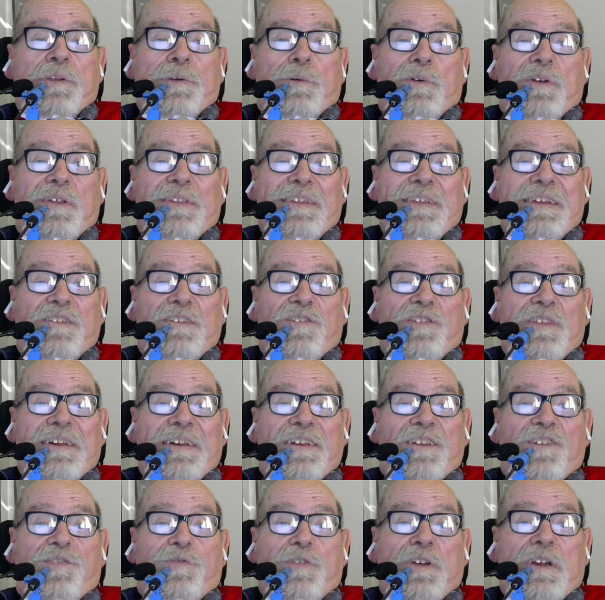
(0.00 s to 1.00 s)
Well, that
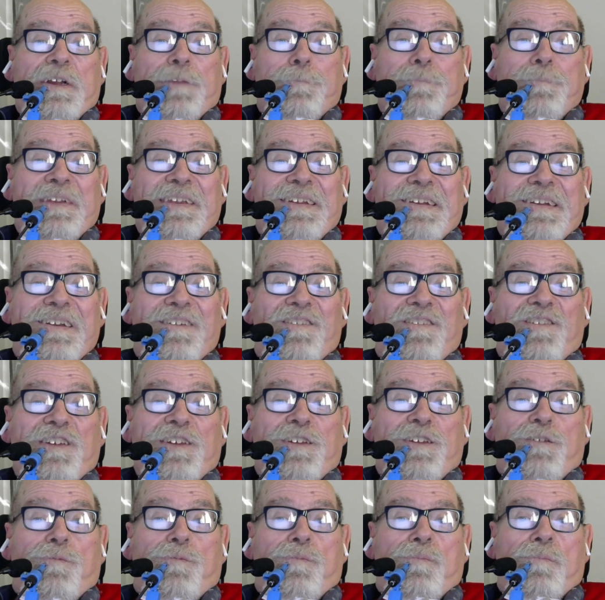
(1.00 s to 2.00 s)
satisfied me, I
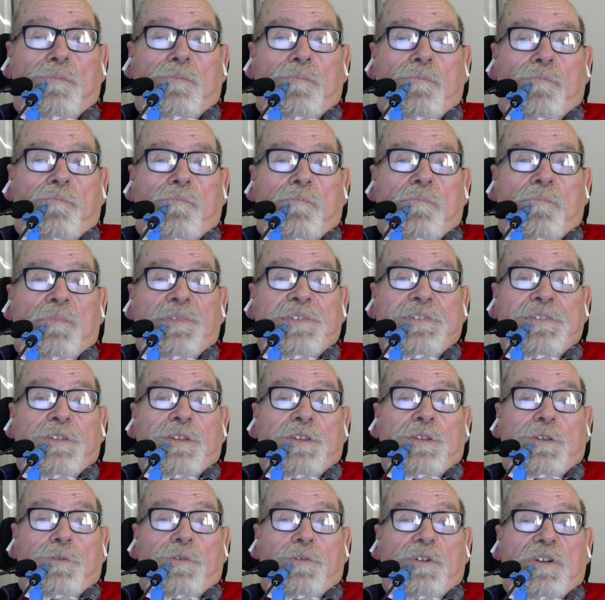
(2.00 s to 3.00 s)
said.
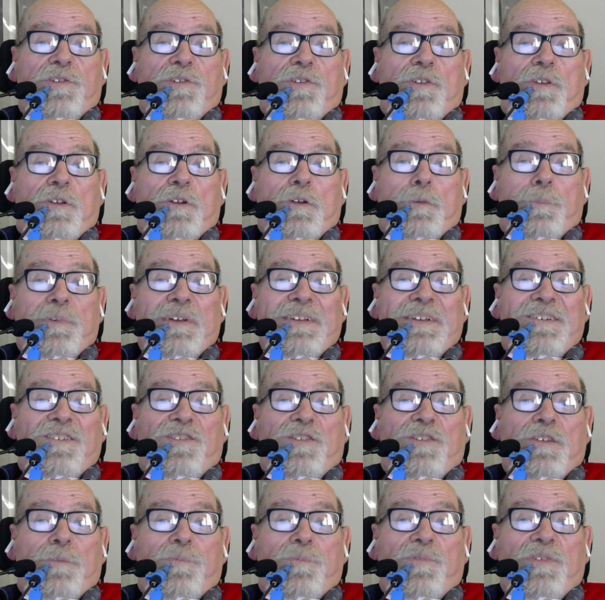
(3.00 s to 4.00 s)
The rest of the committee
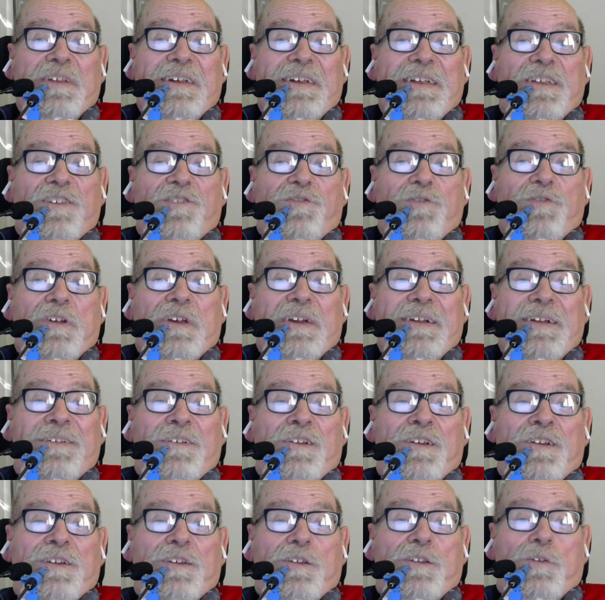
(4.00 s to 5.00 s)
seemed satisfied
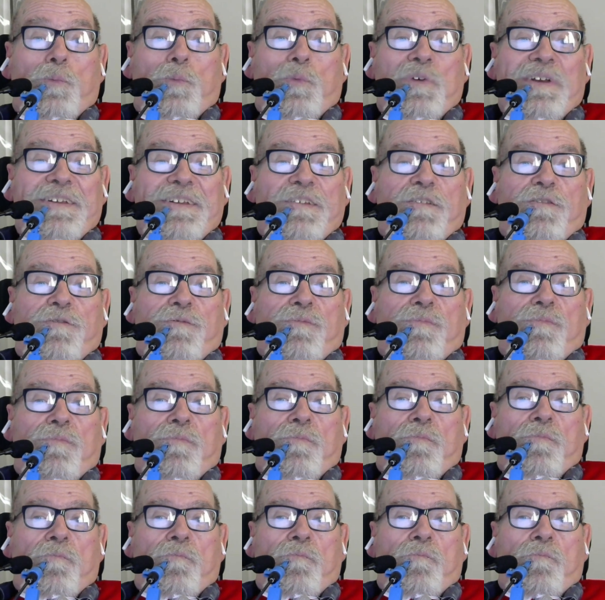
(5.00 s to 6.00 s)
as well.
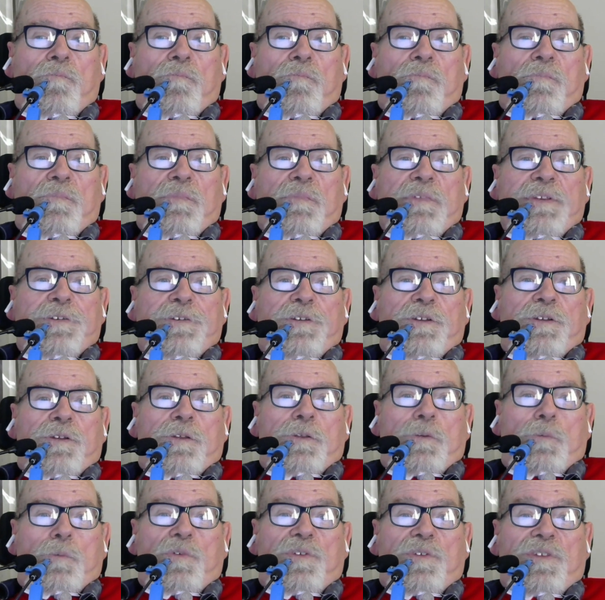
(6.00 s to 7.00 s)

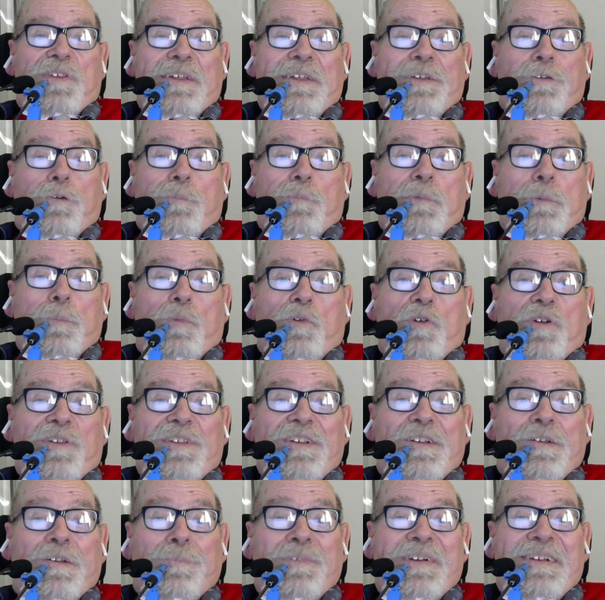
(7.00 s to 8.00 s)
There was another member on
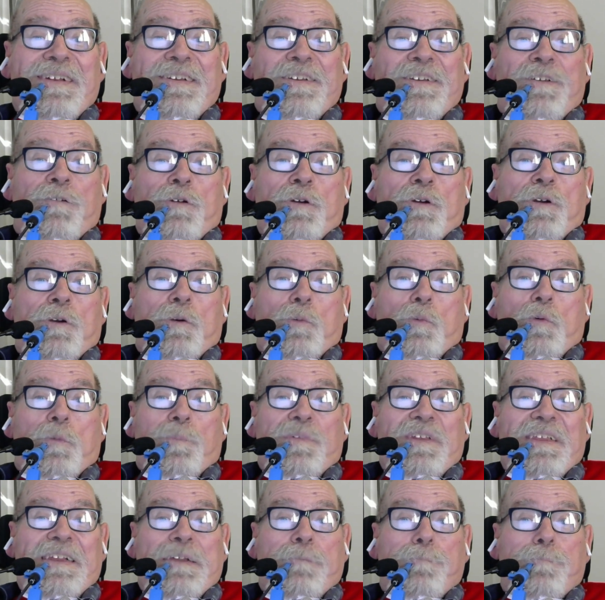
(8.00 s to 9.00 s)
the committee, a
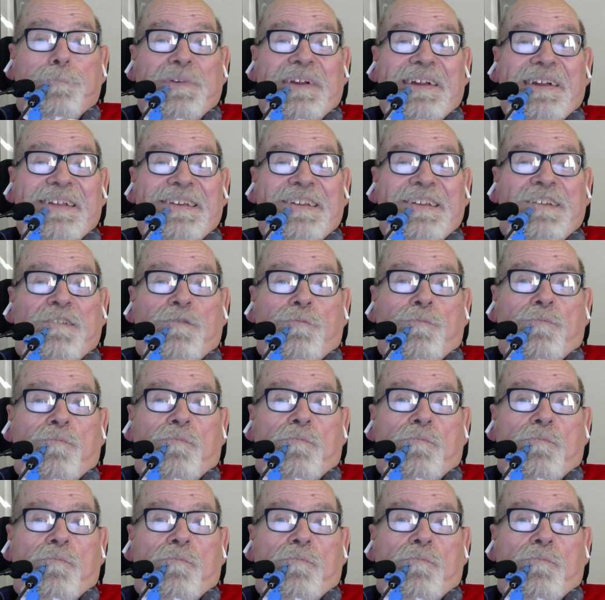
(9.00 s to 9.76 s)
woman named Betty,